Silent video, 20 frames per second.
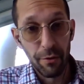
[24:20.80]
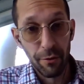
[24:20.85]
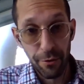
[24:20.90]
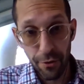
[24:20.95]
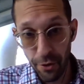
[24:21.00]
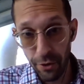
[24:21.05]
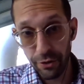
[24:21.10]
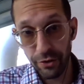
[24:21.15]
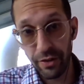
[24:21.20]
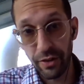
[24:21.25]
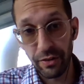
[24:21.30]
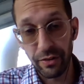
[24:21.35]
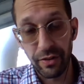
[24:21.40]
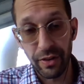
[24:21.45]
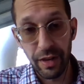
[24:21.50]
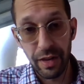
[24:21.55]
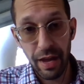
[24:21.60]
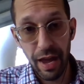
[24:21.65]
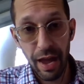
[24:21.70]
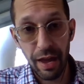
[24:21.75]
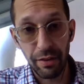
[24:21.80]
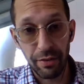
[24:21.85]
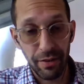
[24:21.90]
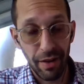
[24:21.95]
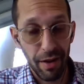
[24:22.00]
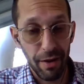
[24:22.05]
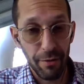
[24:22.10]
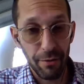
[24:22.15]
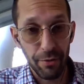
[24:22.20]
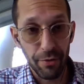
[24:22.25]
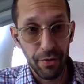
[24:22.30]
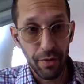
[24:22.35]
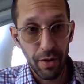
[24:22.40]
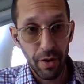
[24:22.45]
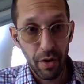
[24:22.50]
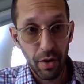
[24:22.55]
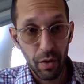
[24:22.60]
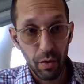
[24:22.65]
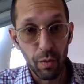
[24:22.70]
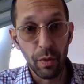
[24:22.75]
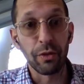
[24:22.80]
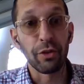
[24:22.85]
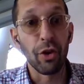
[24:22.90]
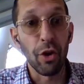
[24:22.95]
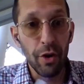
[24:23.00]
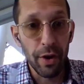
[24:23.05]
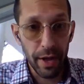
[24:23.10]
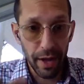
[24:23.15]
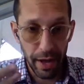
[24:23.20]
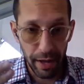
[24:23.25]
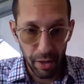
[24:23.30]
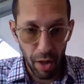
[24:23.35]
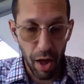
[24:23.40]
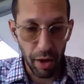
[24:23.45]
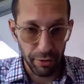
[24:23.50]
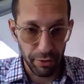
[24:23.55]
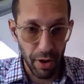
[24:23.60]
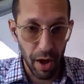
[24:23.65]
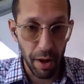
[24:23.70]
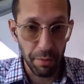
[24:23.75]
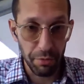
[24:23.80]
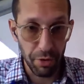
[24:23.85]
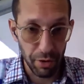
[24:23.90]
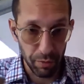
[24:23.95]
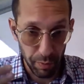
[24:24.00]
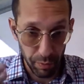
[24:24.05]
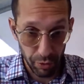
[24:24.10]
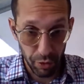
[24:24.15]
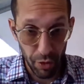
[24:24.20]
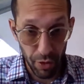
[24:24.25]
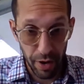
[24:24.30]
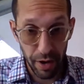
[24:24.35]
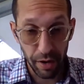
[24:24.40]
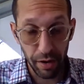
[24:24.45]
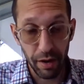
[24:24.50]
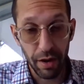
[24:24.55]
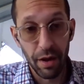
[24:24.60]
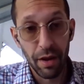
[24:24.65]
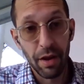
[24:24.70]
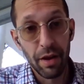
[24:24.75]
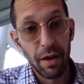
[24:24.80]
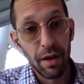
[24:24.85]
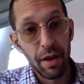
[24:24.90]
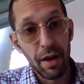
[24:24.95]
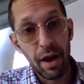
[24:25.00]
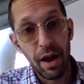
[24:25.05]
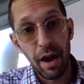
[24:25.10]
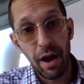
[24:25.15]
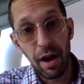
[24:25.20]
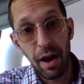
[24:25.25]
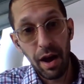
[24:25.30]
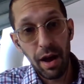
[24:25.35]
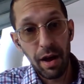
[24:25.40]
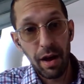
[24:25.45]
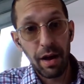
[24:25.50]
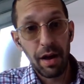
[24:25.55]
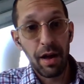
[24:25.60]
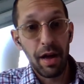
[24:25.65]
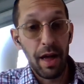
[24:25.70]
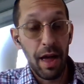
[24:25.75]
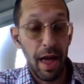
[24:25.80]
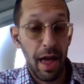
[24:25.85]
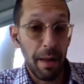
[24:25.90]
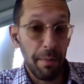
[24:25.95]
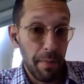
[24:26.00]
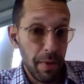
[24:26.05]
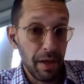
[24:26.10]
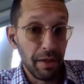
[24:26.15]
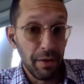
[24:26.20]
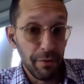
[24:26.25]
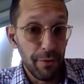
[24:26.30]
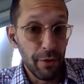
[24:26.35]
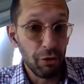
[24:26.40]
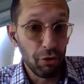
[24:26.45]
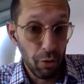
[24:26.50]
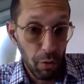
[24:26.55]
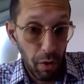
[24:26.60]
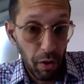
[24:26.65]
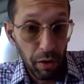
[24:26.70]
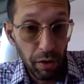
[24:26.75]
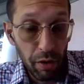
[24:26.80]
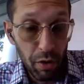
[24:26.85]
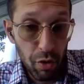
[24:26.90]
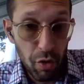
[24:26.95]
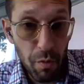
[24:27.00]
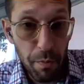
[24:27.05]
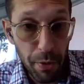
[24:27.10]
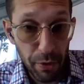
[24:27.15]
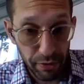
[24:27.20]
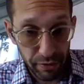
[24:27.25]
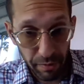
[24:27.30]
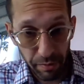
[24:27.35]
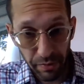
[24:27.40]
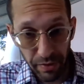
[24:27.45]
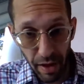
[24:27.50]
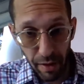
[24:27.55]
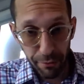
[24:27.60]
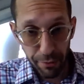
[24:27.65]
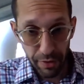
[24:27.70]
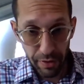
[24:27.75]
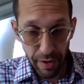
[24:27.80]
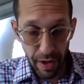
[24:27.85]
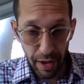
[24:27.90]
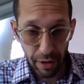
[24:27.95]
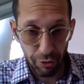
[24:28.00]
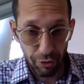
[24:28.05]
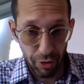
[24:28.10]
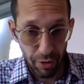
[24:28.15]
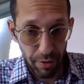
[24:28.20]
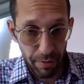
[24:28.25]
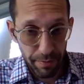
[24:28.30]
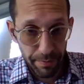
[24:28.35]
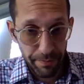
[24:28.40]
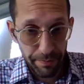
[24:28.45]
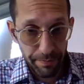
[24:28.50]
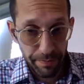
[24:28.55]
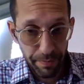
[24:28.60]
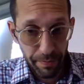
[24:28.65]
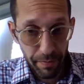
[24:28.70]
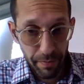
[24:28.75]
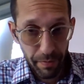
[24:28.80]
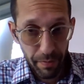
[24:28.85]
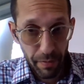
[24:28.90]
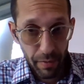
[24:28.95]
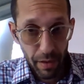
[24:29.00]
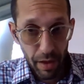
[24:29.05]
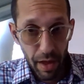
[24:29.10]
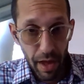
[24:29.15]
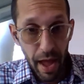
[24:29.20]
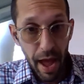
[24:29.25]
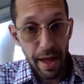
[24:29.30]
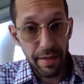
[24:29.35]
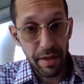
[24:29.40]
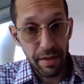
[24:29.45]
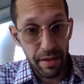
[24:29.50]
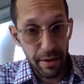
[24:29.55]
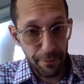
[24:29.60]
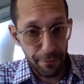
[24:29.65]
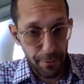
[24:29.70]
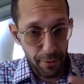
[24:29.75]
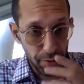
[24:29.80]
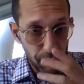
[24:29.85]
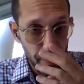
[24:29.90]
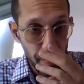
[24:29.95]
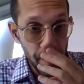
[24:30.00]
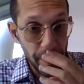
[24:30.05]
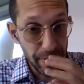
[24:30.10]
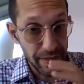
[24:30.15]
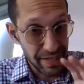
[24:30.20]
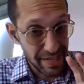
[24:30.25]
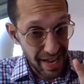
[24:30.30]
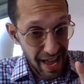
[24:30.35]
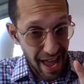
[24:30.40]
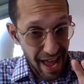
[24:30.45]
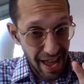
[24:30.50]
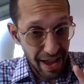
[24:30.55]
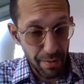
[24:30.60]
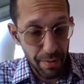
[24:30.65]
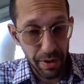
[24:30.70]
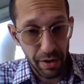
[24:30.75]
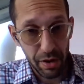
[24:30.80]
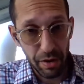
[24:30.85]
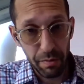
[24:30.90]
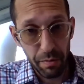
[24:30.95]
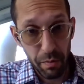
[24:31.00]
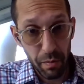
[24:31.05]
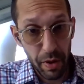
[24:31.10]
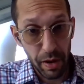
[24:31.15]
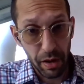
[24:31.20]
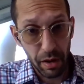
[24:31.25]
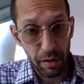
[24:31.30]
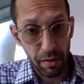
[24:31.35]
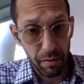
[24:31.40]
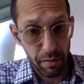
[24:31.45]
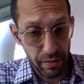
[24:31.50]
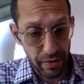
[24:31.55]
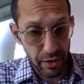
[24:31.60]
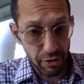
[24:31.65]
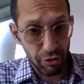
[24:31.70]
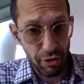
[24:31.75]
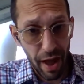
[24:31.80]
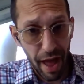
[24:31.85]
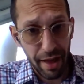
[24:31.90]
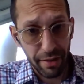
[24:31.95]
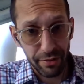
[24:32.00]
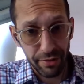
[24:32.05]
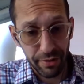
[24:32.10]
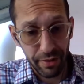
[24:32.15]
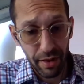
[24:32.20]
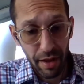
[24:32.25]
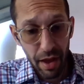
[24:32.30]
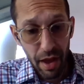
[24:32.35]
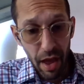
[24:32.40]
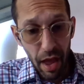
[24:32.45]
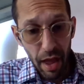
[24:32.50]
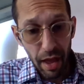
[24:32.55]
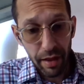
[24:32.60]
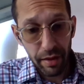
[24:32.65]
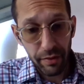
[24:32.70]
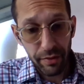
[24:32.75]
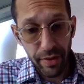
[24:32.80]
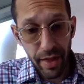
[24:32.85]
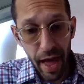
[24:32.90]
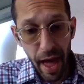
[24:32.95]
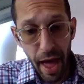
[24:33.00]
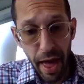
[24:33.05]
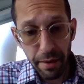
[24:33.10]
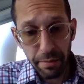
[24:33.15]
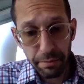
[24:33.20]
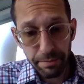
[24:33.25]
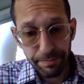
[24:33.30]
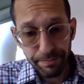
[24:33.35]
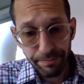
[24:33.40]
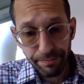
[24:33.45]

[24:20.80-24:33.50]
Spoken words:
versus the case of returning a lost object, returning an individual who puts himself in danger. And the difference we would say, we could suggest, is that